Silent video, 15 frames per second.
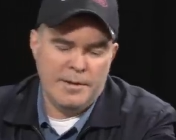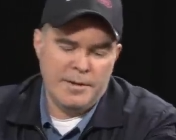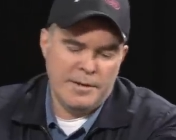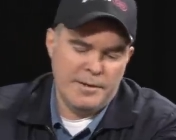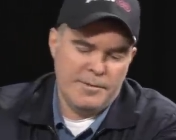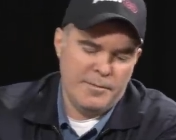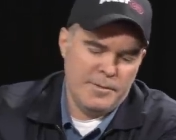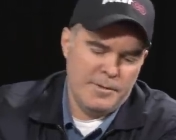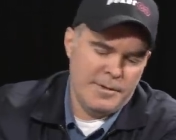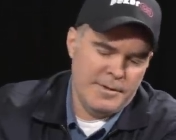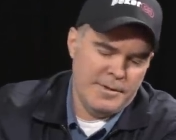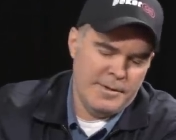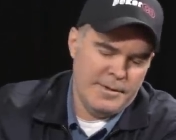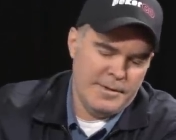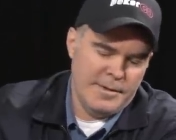
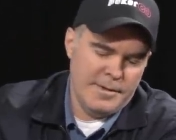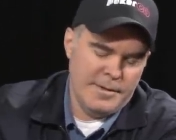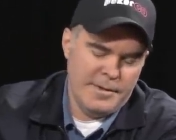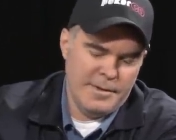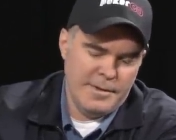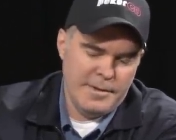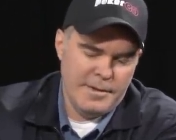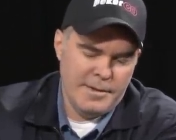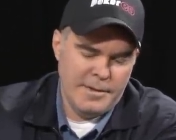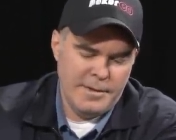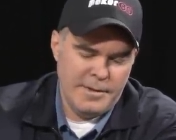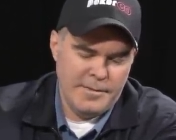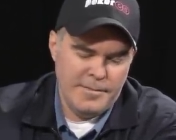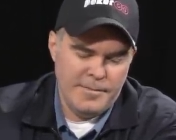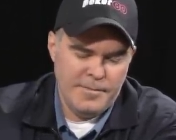
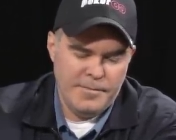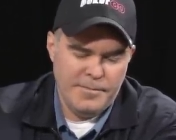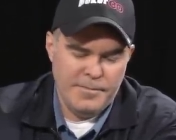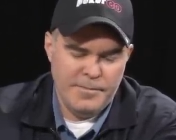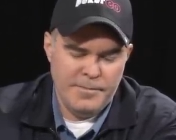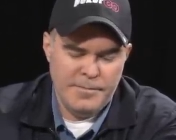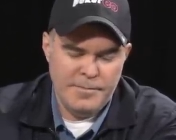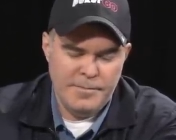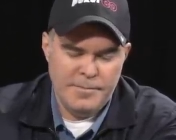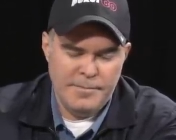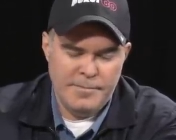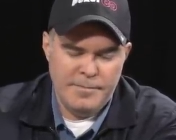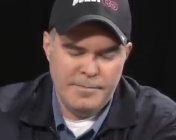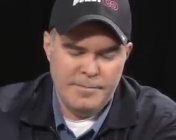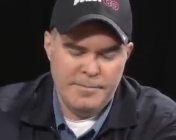
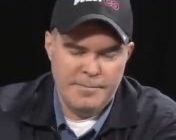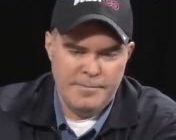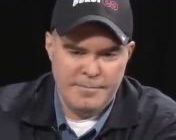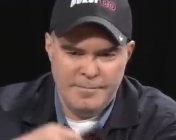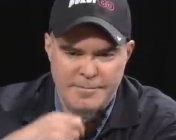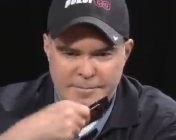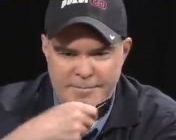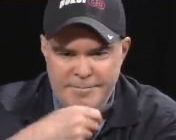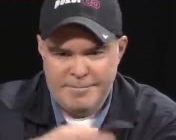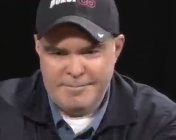[no speech]